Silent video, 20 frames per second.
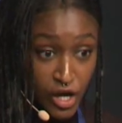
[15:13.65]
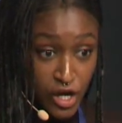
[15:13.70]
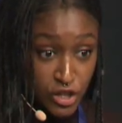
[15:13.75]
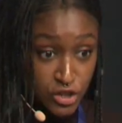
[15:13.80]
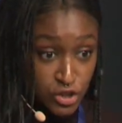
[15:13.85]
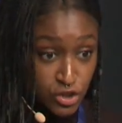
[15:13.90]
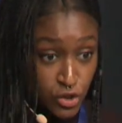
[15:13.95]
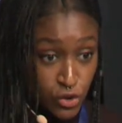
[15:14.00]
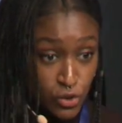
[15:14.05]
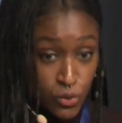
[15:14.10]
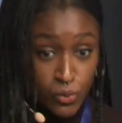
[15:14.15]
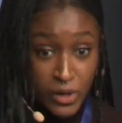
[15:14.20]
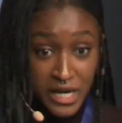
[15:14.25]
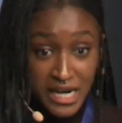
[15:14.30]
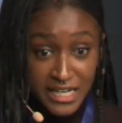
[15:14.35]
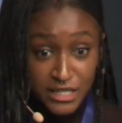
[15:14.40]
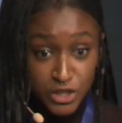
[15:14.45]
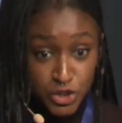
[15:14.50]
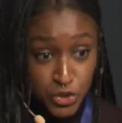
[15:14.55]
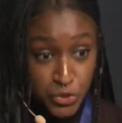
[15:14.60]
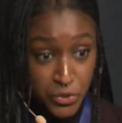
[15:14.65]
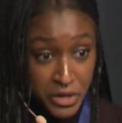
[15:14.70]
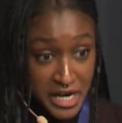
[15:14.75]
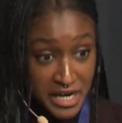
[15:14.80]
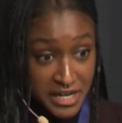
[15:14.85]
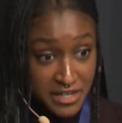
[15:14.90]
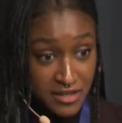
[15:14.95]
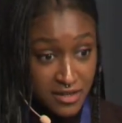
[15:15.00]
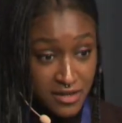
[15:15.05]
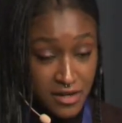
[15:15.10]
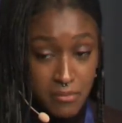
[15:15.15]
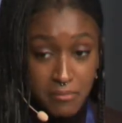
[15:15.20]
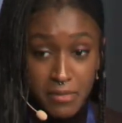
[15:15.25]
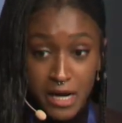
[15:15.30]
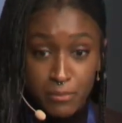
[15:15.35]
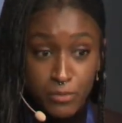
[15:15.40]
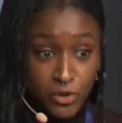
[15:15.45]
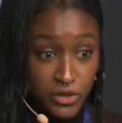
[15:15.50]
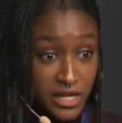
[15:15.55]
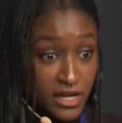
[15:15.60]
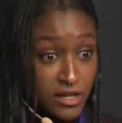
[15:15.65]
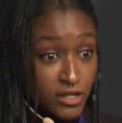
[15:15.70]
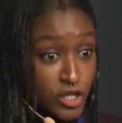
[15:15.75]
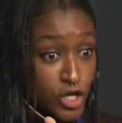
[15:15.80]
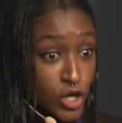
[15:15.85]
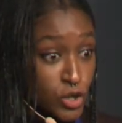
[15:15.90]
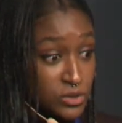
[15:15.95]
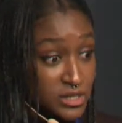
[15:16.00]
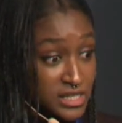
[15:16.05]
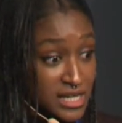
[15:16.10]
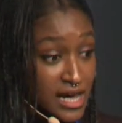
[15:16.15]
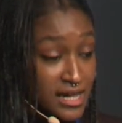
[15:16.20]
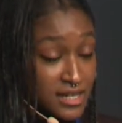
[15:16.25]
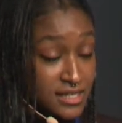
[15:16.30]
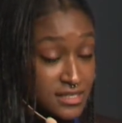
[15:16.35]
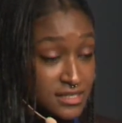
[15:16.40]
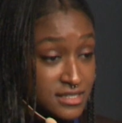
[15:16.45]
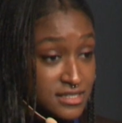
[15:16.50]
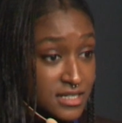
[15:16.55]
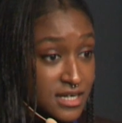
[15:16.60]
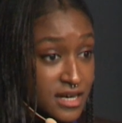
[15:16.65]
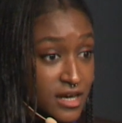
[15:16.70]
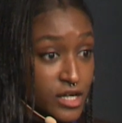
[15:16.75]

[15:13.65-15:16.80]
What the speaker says: So when I train, my model knows that